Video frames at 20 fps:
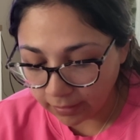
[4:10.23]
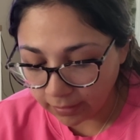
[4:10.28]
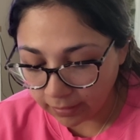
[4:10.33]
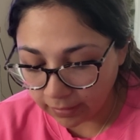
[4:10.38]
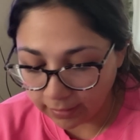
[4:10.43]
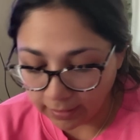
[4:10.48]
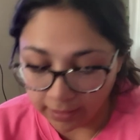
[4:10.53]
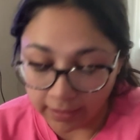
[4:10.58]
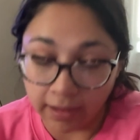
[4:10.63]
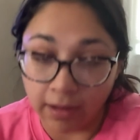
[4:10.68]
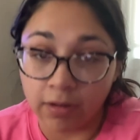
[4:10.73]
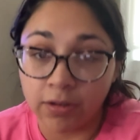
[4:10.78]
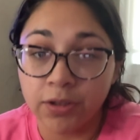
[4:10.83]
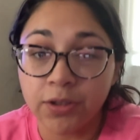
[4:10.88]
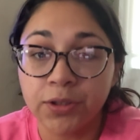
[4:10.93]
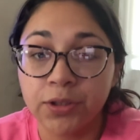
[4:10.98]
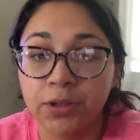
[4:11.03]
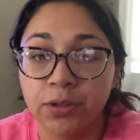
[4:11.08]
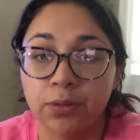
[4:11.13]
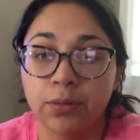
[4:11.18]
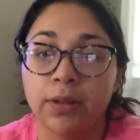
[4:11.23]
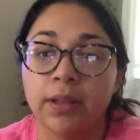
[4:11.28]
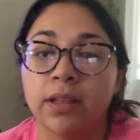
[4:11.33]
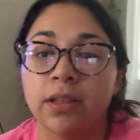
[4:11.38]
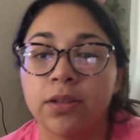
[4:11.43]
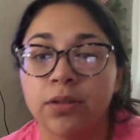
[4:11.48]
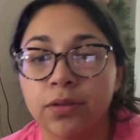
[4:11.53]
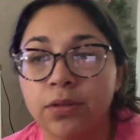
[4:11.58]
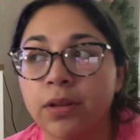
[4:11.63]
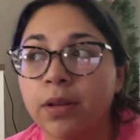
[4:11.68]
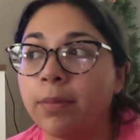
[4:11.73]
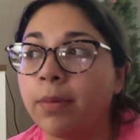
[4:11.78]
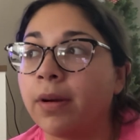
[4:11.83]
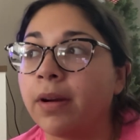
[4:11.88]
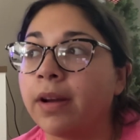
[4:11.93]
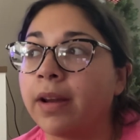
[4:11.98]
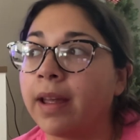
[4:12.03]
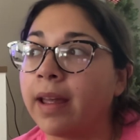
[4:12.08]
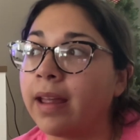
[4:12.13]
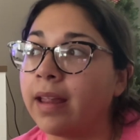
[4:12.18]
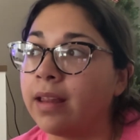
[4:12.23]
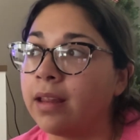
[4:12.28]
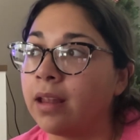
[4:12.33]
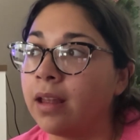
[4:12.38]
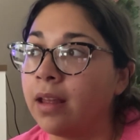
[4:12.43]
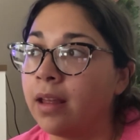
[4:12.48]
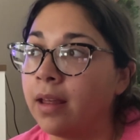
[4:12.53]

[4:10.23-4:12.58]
the counselors do need to do the part and